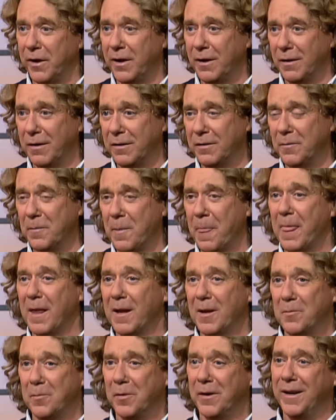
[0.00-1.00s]
for England,
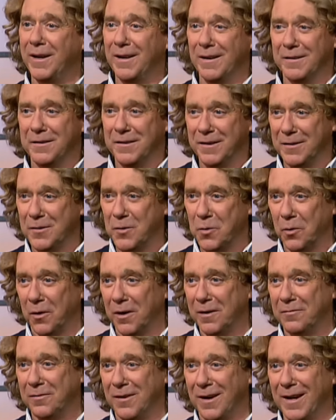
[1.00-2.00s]
but England didn't
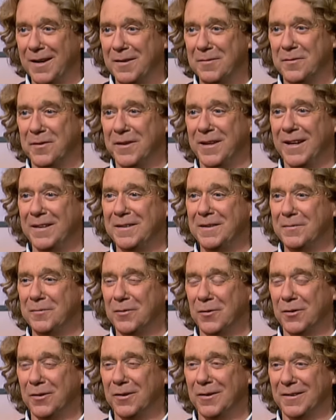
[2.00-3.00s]
qualify for the
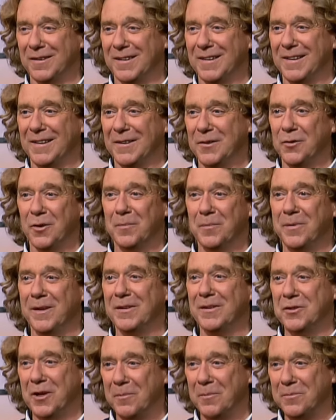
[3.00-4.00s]
84
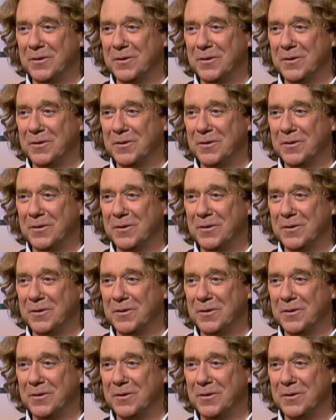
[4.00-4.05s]
European